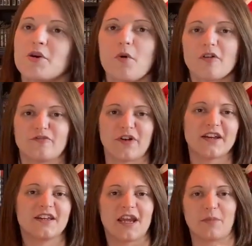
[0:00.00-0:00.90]
you what
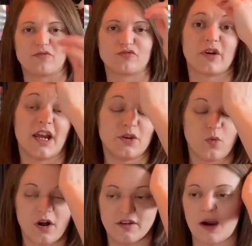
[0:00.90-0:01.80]
fighting game I really
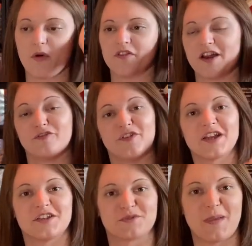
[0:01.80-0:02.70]
want. I want that
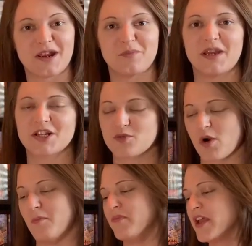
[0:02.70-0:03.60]
Fighters Mega Mix
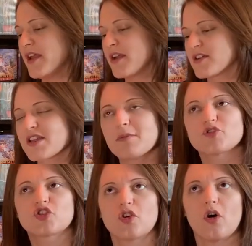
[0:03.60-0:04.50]
one. Because
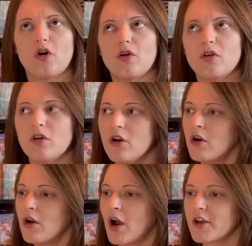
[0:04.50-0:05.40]
I'm sure,
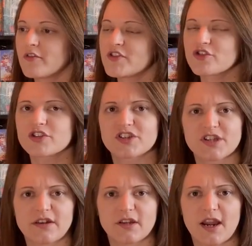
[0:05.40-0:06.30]
I don't know if he's just a
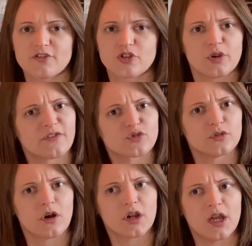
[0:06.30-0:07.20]
standard character or you have to
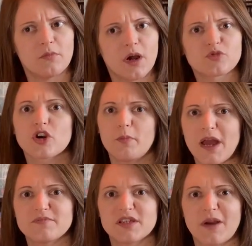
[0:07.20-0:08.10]
unlock him. I'm sure
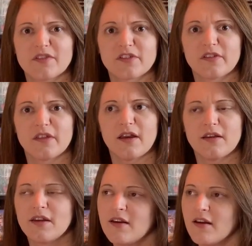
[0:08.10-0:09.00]
Pepsi Man's on
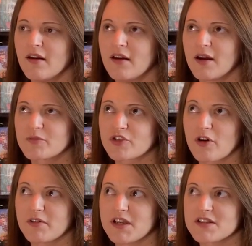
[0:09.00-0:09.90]
there. I'm
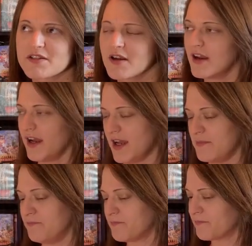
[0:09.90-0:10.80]
sure he is.
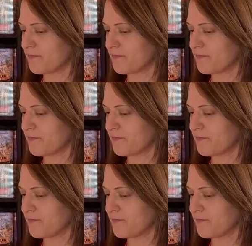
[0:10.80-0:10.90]
And